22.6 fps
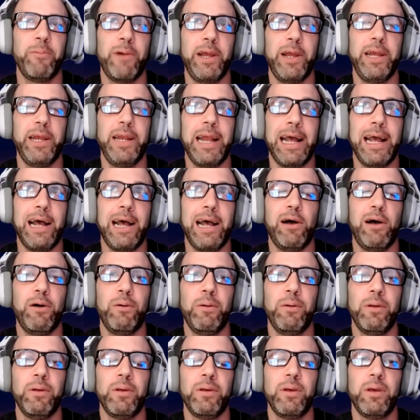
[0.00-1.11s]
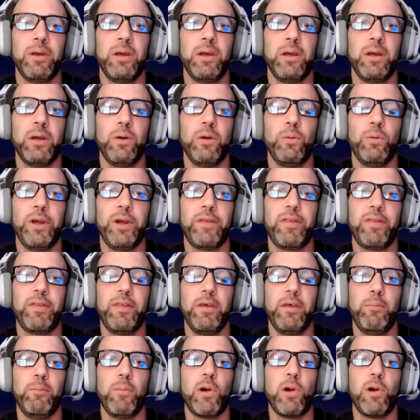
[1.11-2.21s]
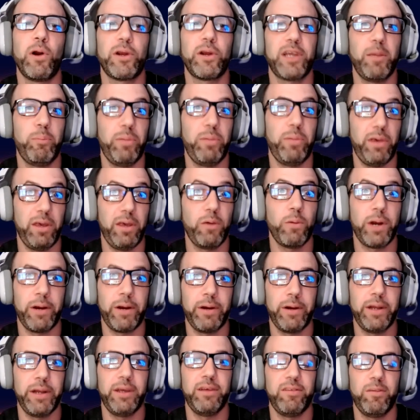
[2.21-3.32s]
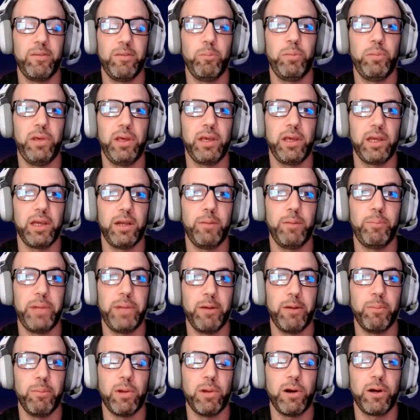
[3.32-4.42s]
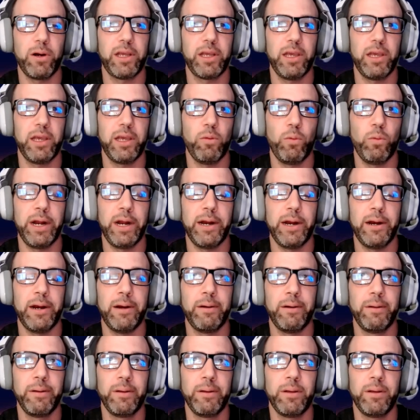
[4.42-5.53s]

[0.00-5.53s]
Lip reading: right now with the market being where it is and being in a bear market, where